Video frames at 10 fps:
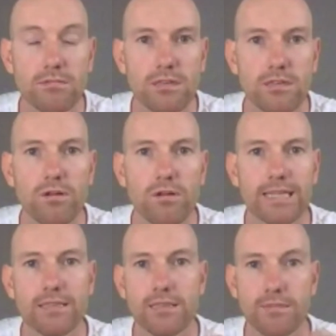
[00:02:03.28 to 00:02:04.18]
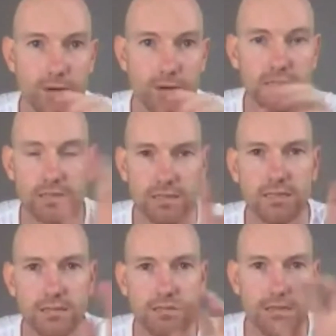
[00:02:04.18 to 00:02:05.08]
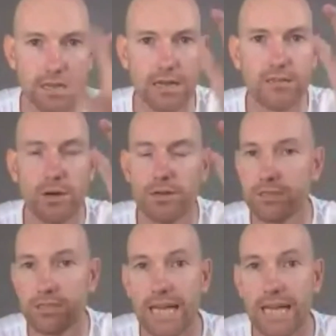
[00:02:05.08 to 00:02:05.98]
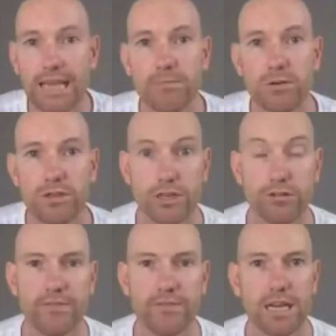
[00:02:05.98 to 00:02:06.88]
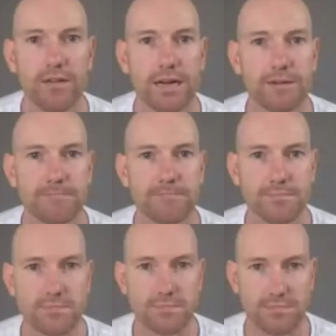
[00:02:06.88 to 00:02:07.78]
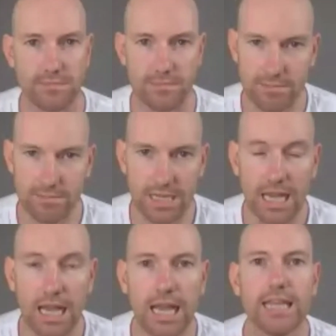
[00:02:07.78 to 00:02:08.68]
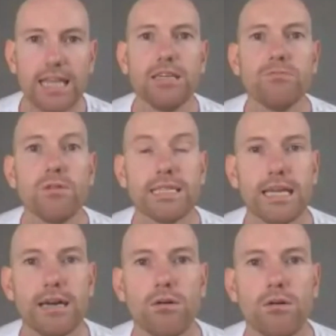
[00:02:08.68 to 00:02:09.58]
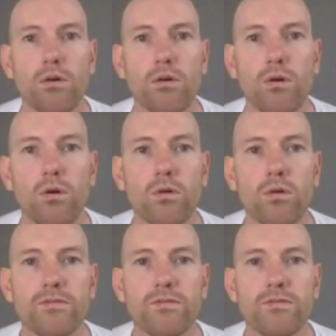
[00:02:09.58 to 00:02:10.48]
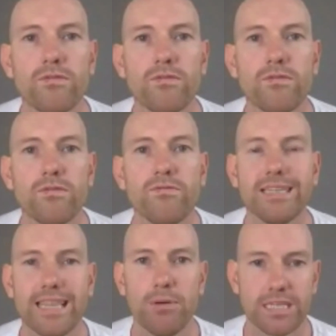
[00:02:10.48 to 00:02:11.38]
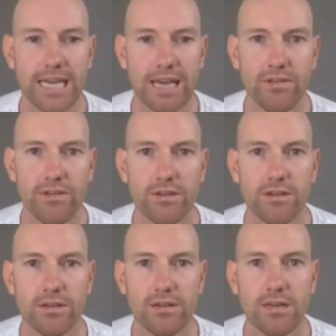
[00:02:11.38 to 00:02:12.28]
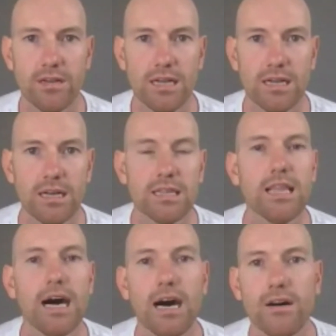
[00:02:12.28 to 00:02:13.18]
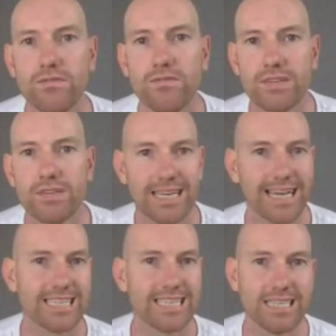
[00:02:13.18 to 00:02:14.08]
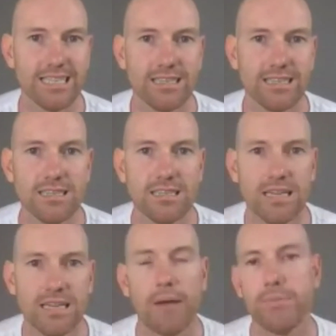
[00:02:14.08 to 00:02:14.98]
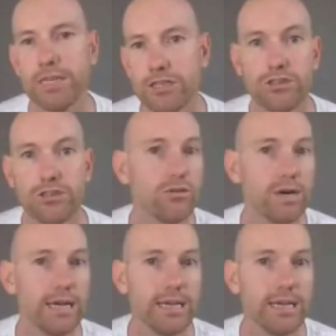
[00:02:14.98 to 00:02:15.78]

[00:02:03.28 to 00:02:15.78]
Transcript: you write the person's name who you're grieving over, and then you write down all the feelings that that person gave you: love, connection, happiness, joy,